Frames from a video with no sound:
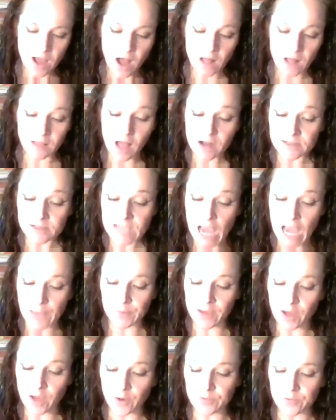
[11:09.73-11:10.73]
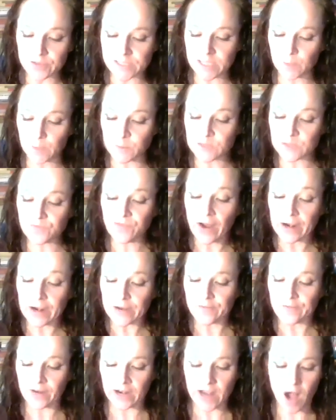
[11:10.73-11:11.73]
A long time ago, the sun was
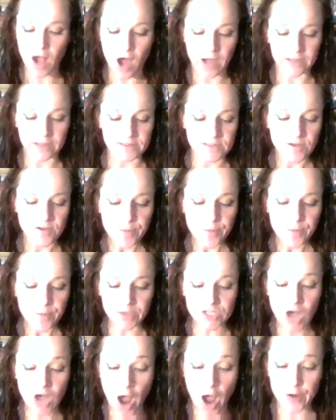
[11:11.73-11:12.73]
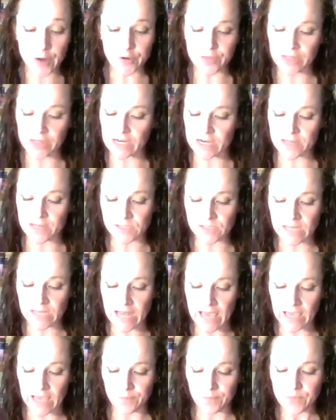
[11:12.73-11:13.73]
very, very hot, much hotter than it is
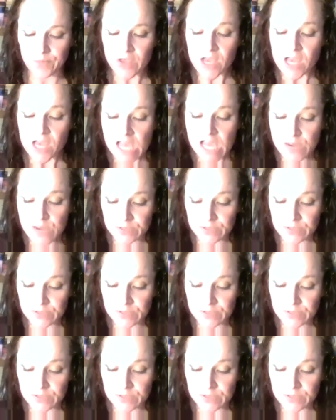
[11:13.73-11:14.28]
today. It